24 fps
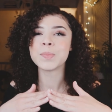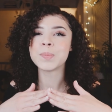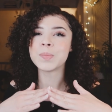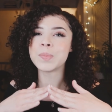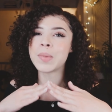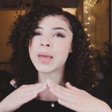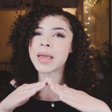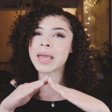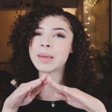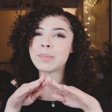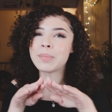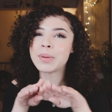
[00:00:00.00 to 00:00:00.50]

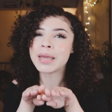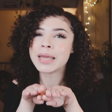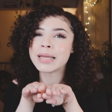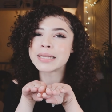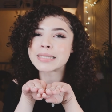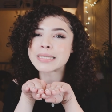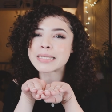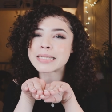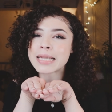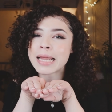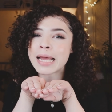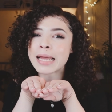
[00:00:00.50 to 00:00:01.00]
maybe
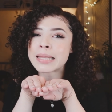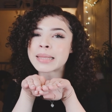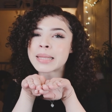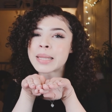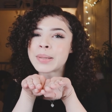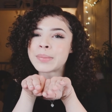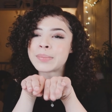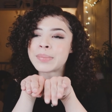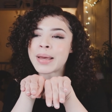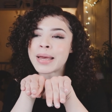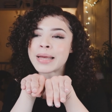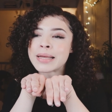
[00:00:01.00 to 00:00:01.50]
it's not
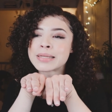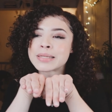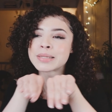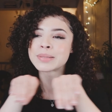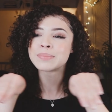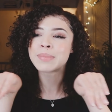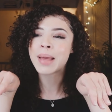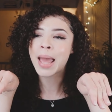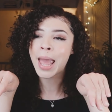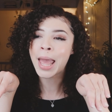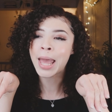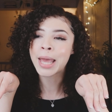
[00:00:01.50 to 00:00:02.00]
the best
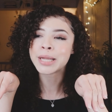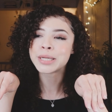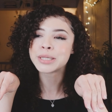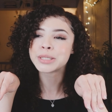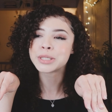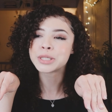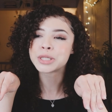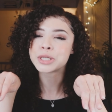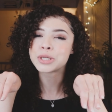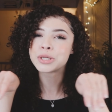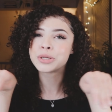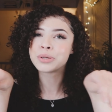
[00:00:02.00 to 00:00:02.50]

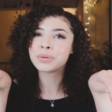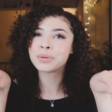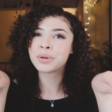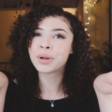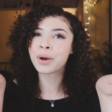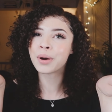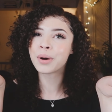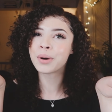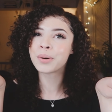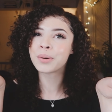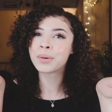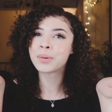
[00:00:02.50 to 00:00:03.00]
match, you
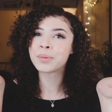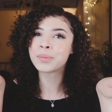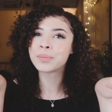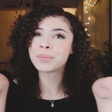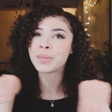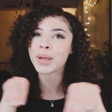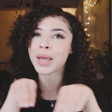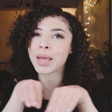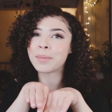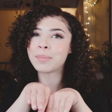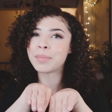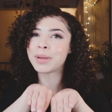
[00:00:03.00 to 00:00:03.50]
know,
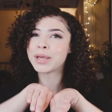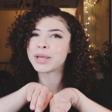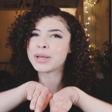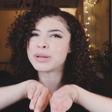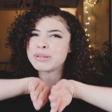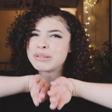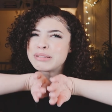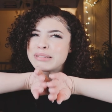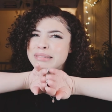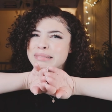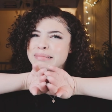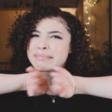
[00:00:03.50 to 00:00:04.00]
maybe
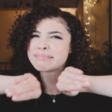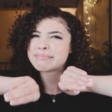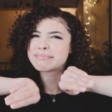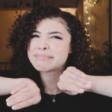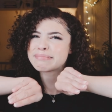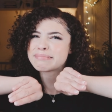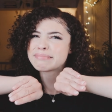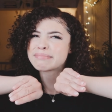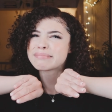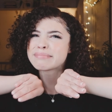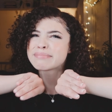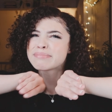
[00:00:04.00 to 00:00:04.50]
you,
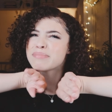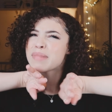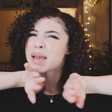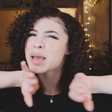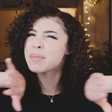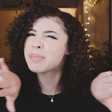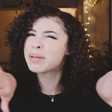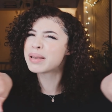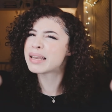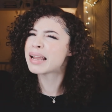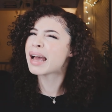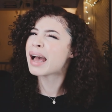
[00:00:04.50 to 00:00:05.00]

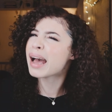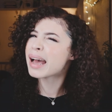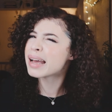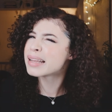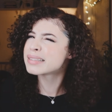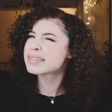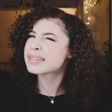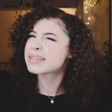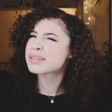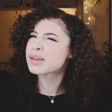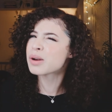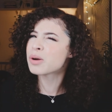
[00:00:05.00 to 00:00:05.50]
maybe
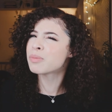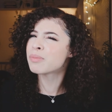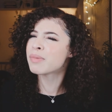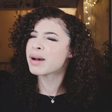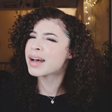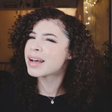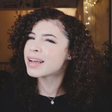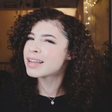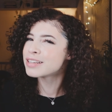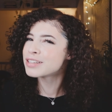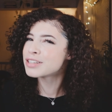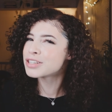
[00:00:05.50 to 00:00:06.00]
not so
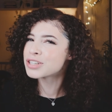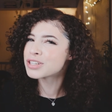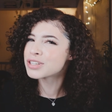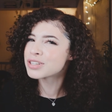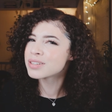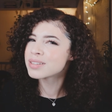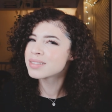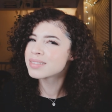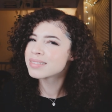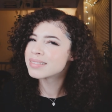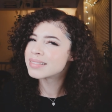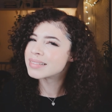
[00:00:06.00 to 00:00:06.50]

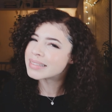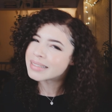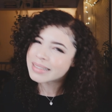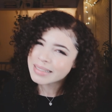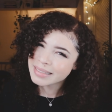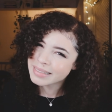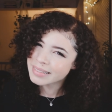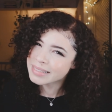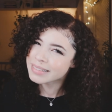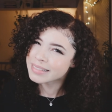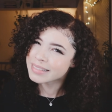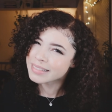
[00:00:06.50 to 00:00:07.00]
much.
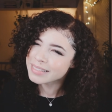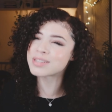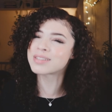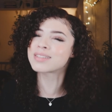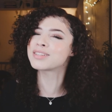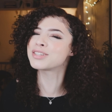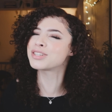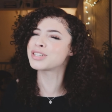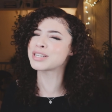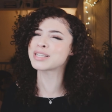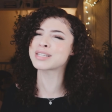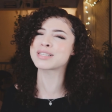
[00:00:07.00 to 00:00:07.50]

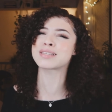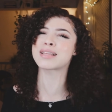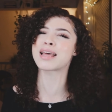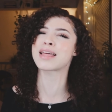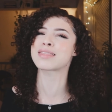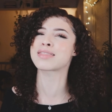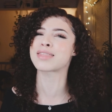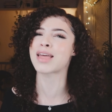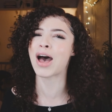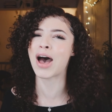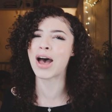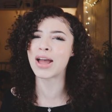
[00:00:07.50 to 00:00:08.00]
just
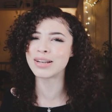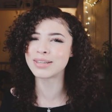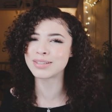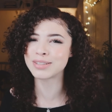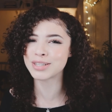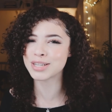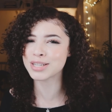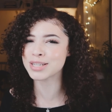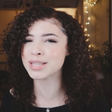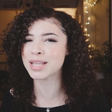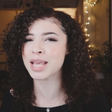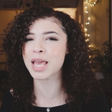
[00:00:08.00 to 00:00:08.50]
a thought
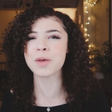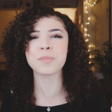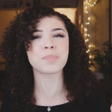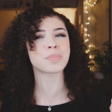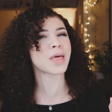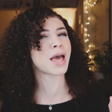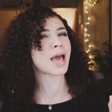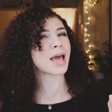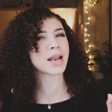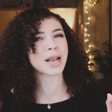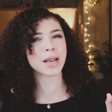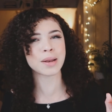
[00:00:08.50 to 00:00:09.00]
just keep
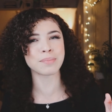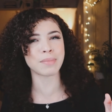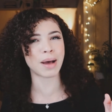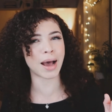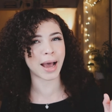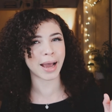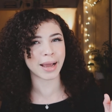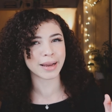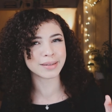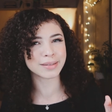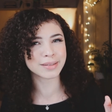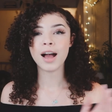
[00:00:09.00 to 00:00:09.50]
that in
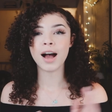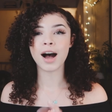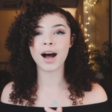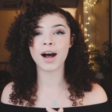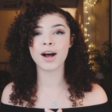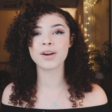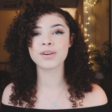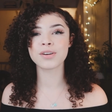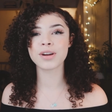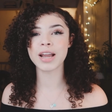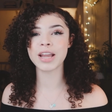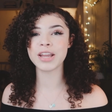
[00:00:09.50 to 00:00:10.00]
mind.
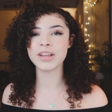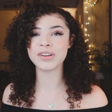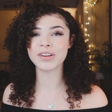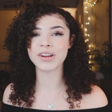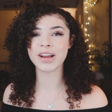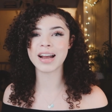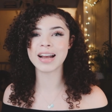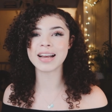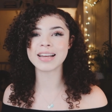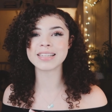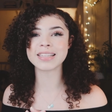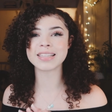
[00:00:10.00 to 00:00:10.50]
All right, you
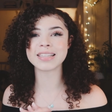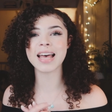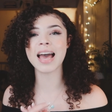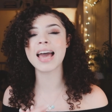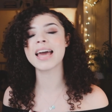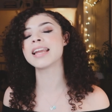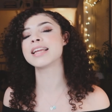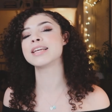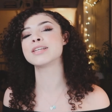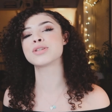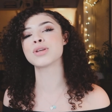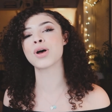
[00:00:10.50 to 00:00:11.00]
guys,
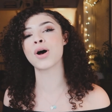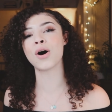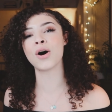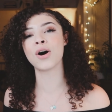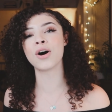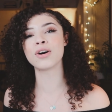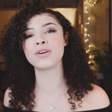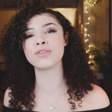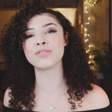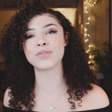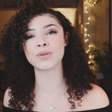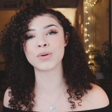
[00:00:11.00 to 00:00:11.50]
that is
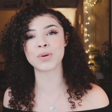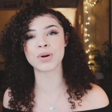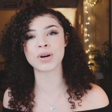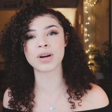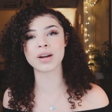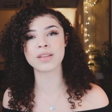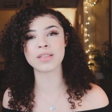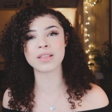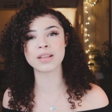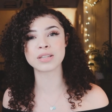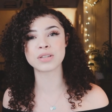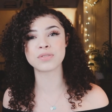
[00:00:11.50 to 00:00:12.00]
all
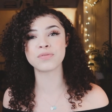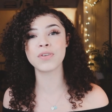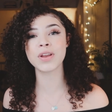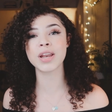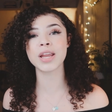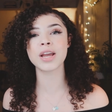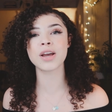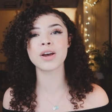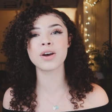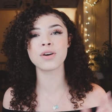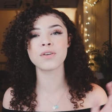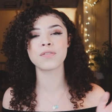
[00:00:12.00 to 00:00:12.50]
for this
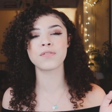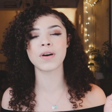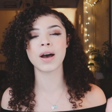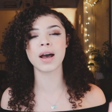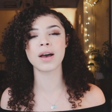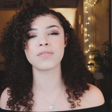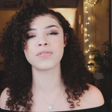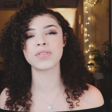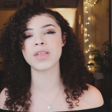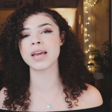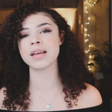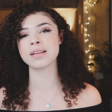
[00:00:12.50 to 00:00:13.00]
video.
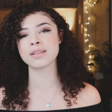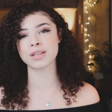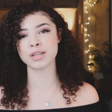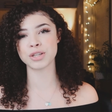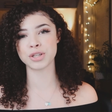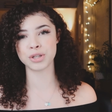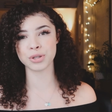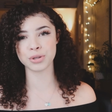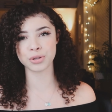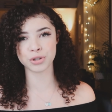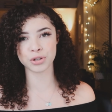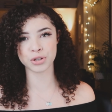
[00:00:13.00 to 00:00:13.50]
Five things
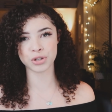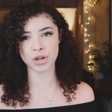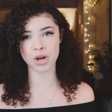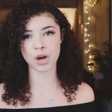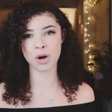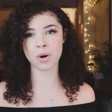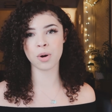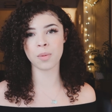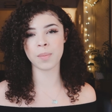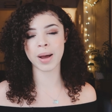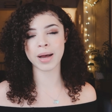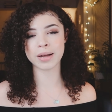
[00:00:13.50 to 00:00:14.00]
that you should
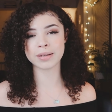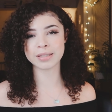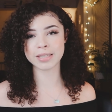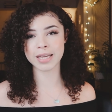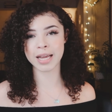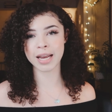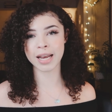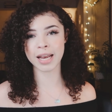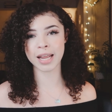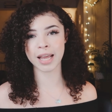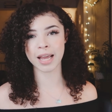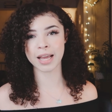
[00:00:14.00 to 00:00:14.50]
know about
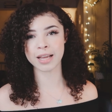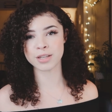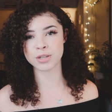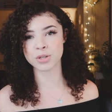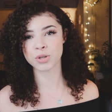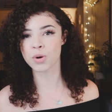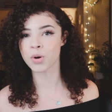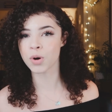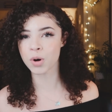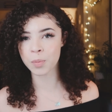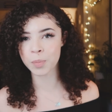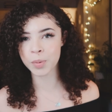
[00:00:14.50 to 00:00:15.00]
dating a
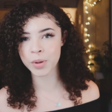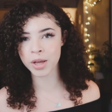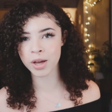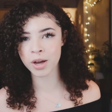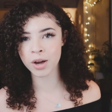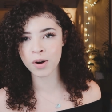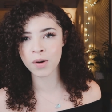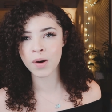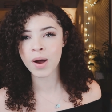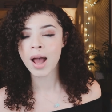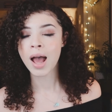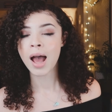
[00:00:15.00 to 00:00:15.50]

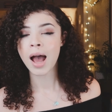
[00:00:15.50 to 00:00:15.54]
Scorpio.